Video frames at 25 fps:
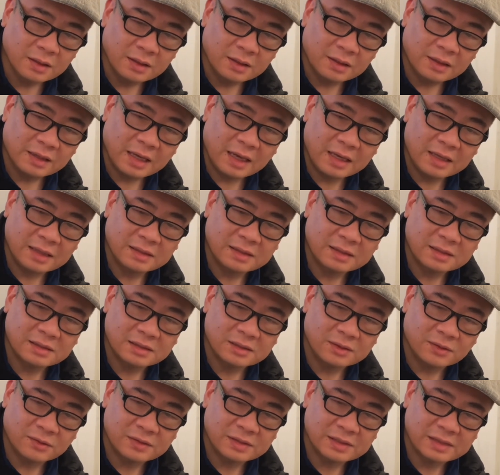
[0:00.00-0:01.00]
That is just
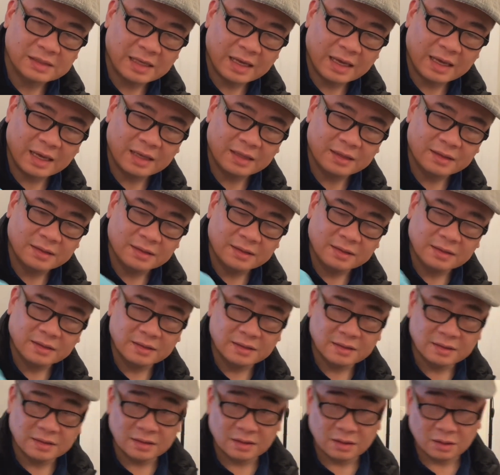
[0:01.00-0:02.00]
so sad.
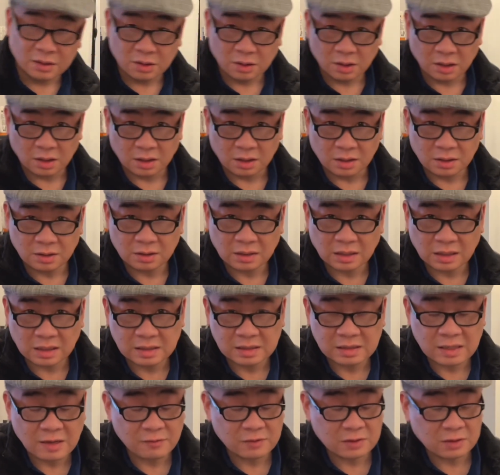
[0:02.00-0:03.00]

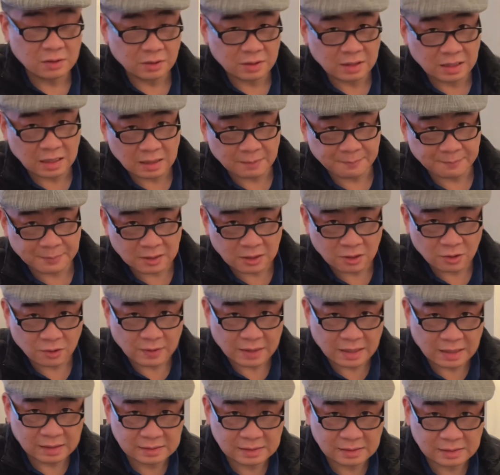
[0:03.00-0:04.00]
Because I was looking at
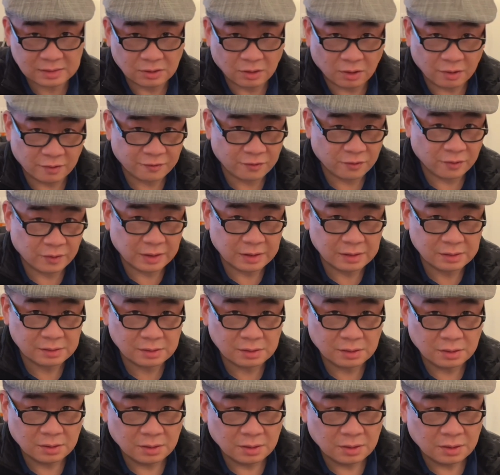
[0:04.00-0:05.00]
PRS's
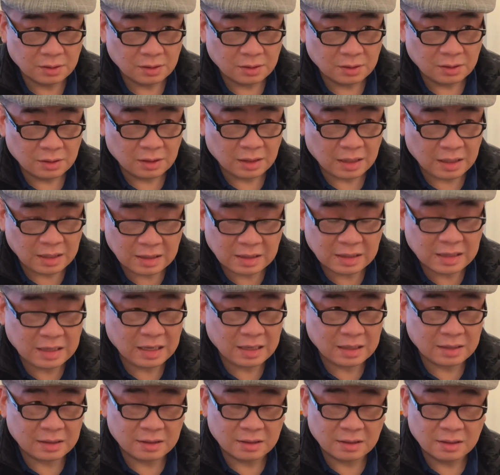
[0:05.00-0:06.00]
offerings, and
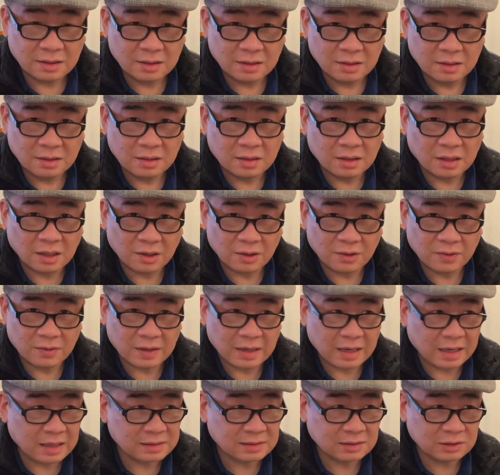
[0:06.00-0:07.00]
again, their
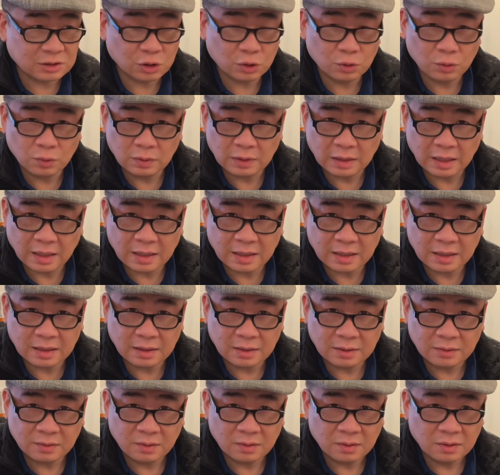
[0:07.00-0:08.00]
S2
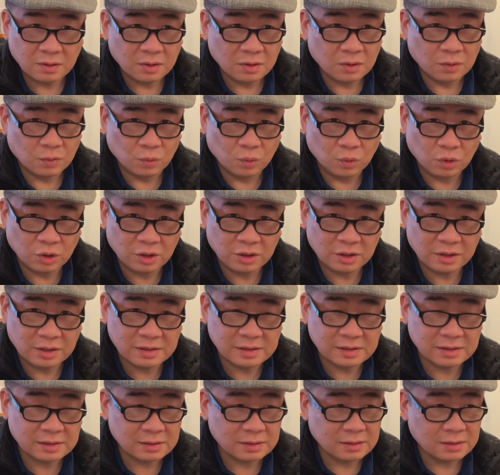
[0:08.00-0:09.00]
line,
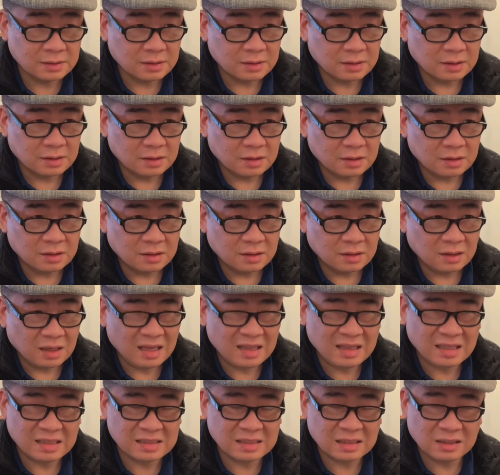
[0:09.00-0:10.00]
woods,
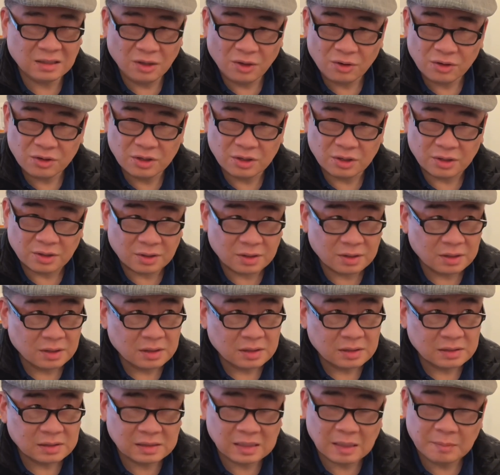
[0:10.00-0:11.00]
it doesn't look good.
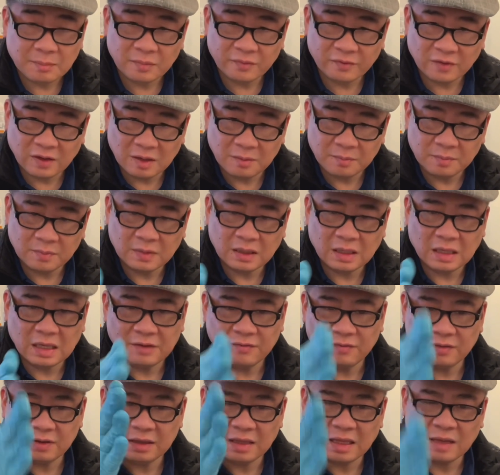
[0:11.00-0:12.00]
Some of them,
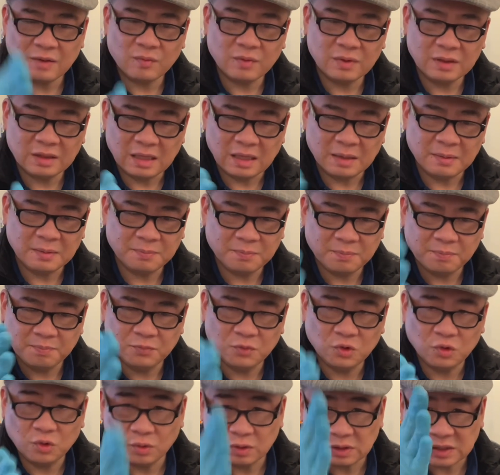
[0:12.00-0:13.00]
even like when they
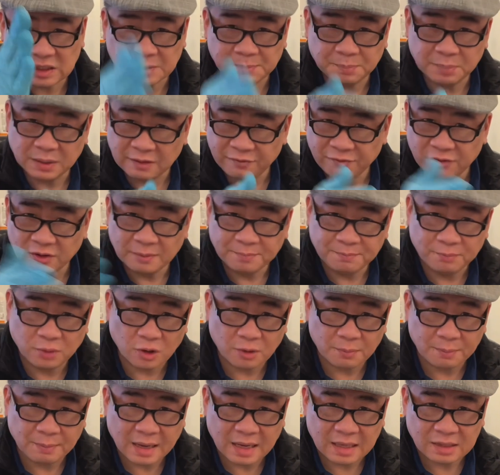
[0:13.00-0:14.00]
do the split for the
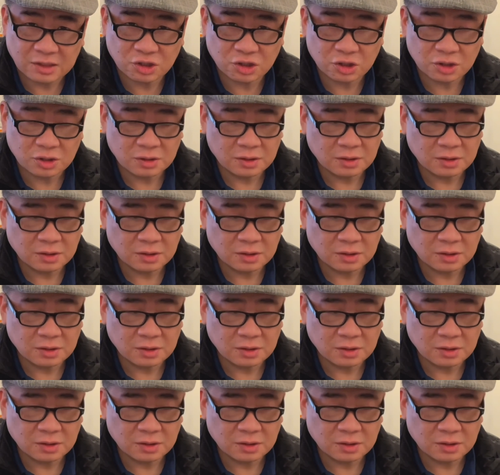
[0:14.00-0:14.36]
book match,